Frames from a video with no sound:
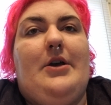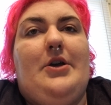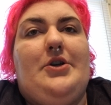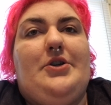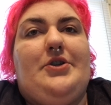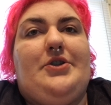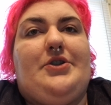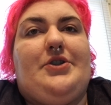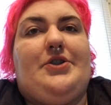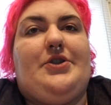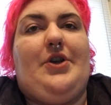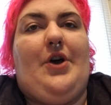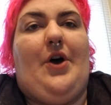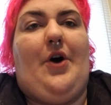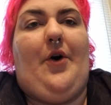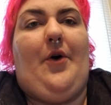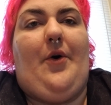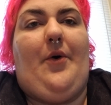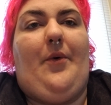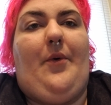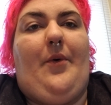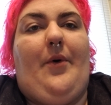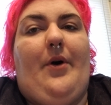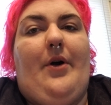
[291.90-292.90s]

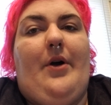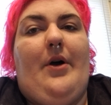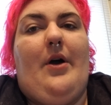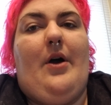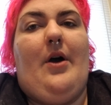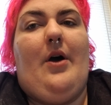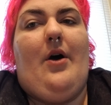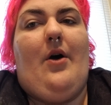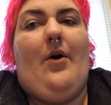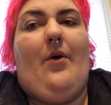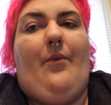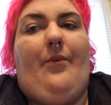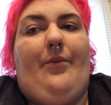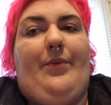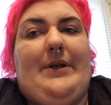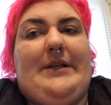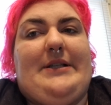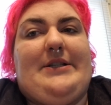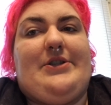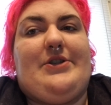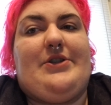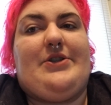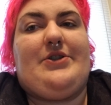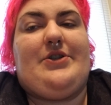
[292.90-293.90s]
so we
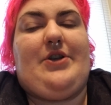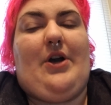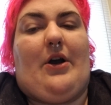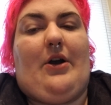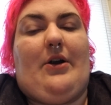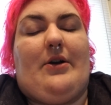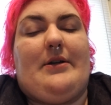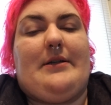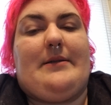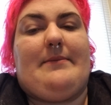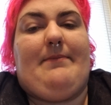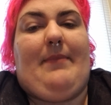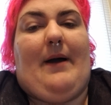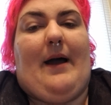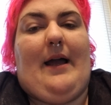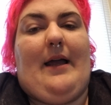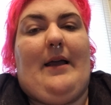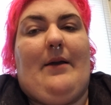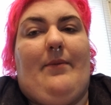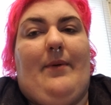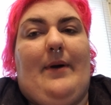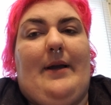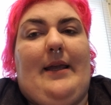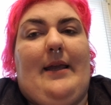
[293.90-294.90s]
start
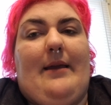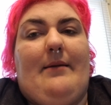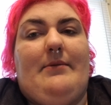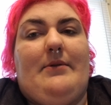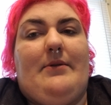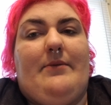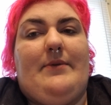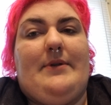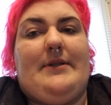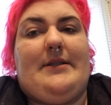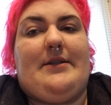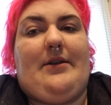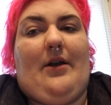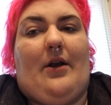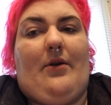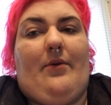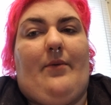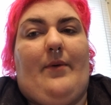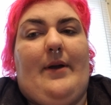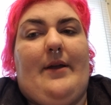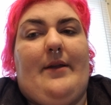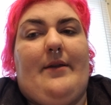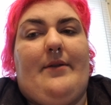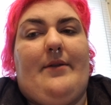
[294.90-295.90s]
by, what game do we start
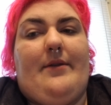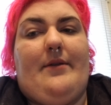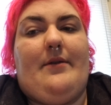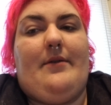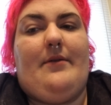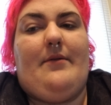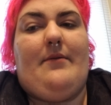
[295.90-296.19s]
with?